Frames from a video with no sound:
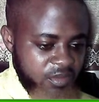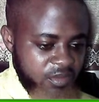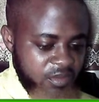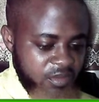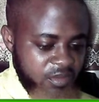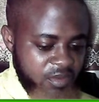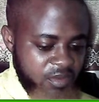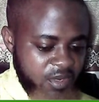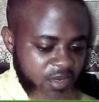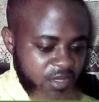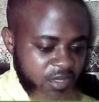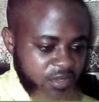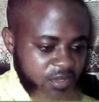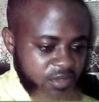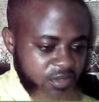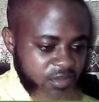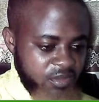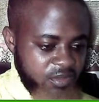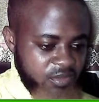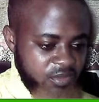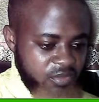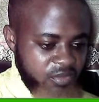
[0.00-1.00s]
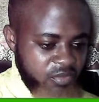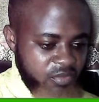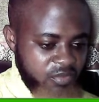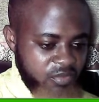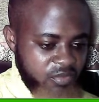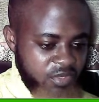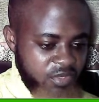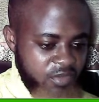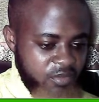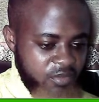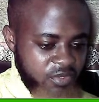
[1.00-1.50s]
All right. So
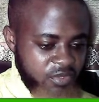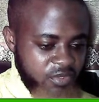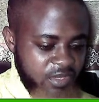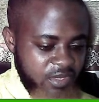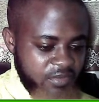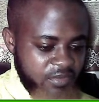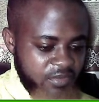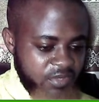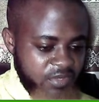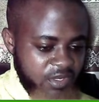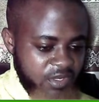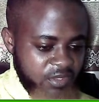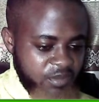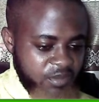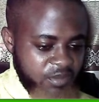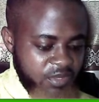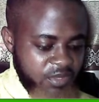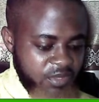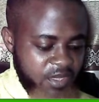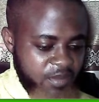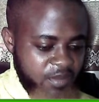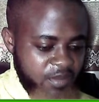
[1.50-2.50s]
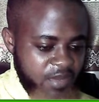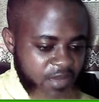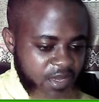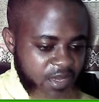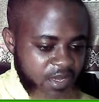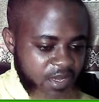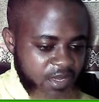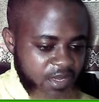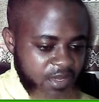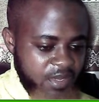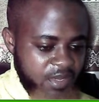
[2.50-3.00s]
7 must have skills as a media
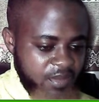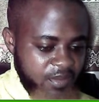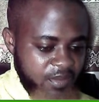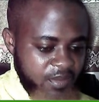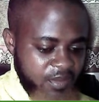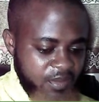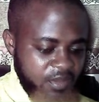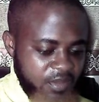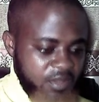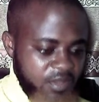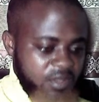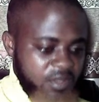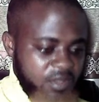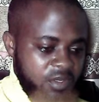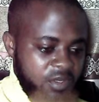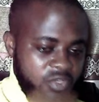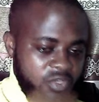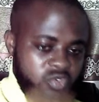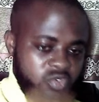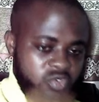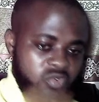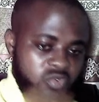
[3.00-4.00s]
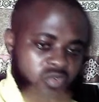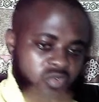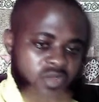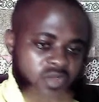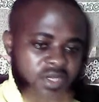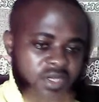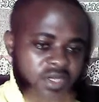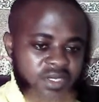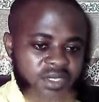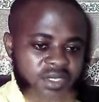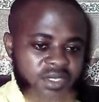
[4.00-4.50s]
buyer. So
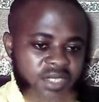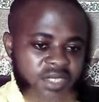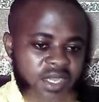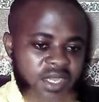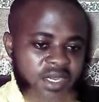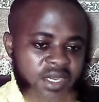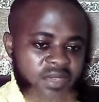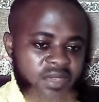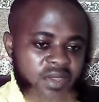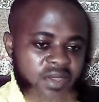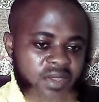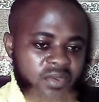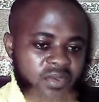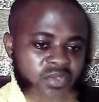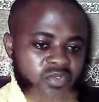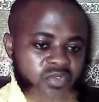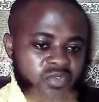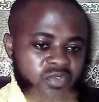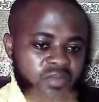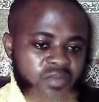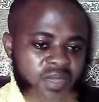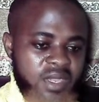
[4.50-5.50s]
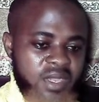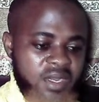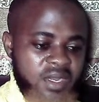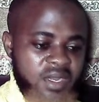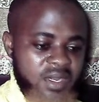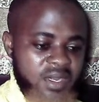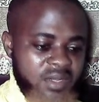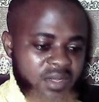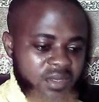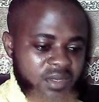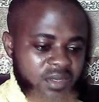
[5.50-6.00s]
essentially, you are going to make an
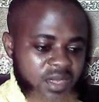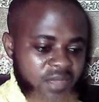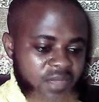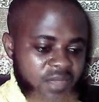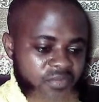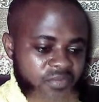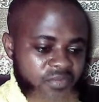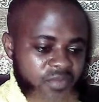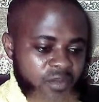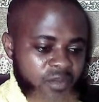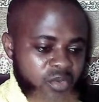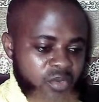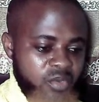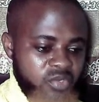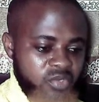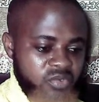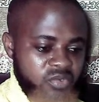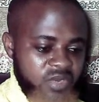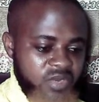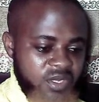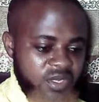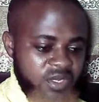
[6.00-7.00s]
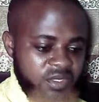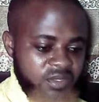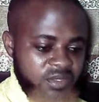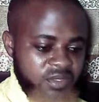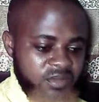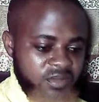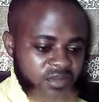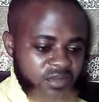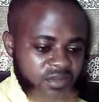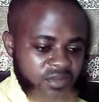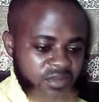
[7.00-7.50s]
outline from what you read.
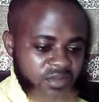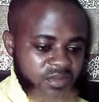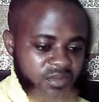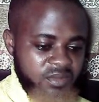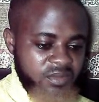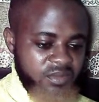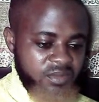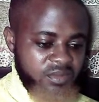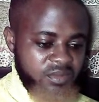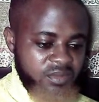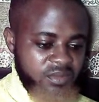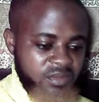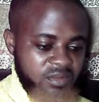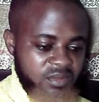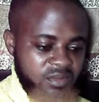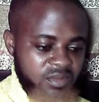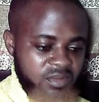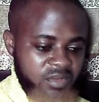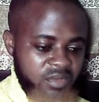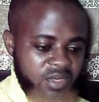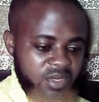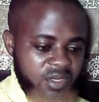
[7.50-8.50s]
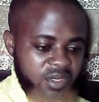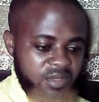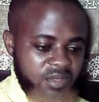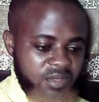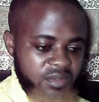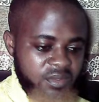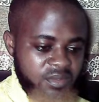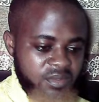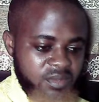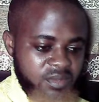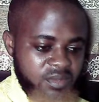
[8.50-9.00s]
Okay.
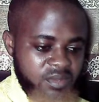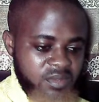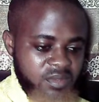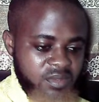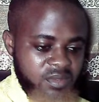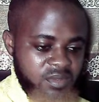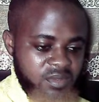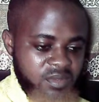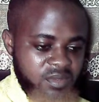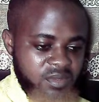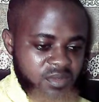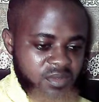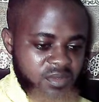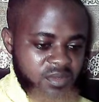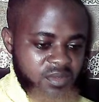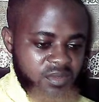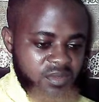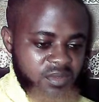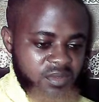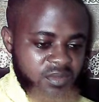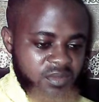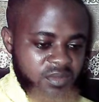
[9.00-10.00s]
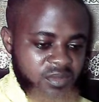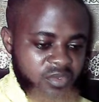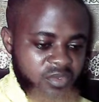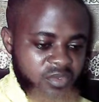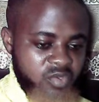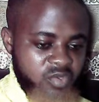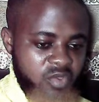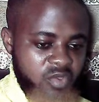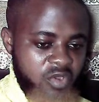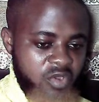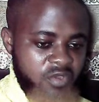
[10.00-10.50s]

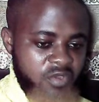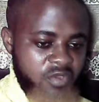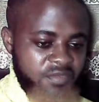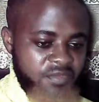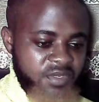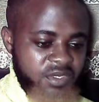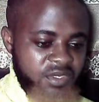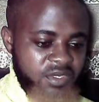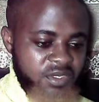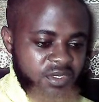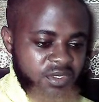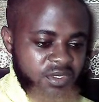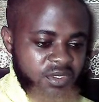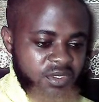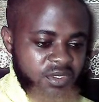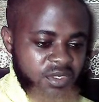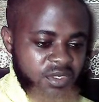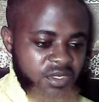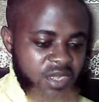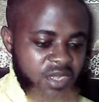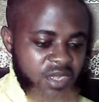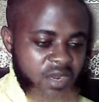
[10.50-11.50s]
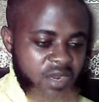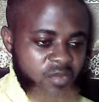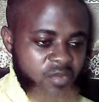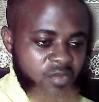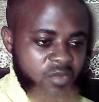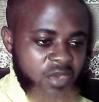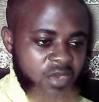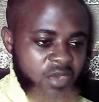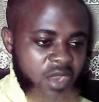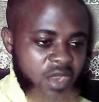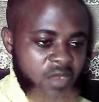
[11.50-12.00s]
So all of these things that
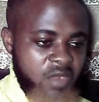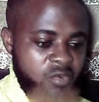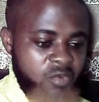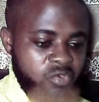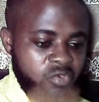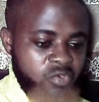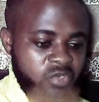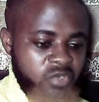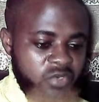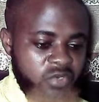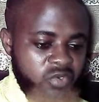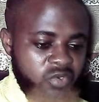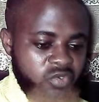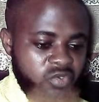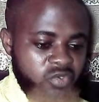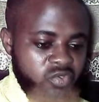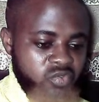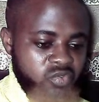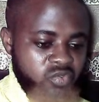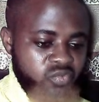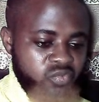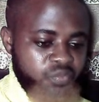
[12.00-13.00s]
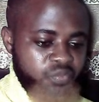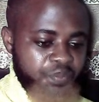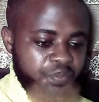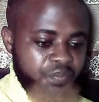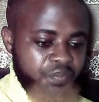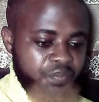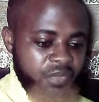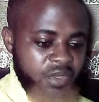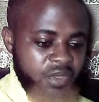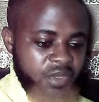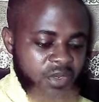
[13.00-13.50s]
are what you're going to
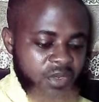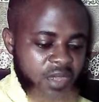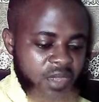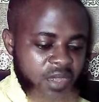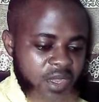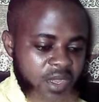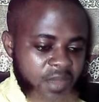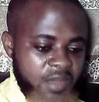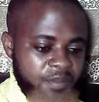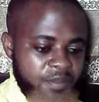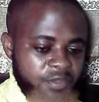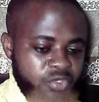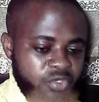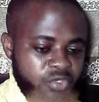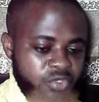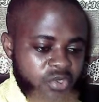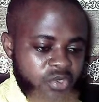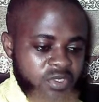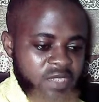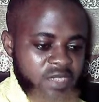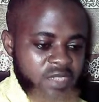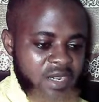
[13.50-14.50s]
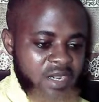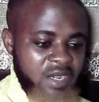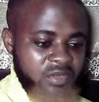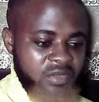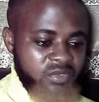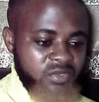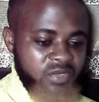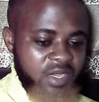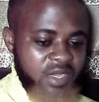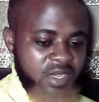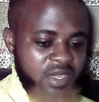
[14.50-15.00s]
jot out
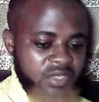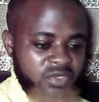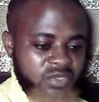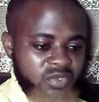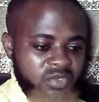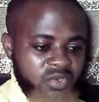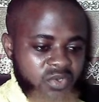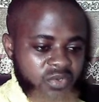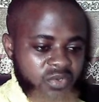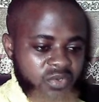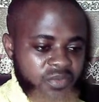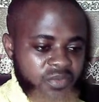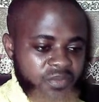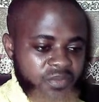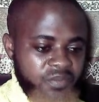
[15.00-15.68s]
as your,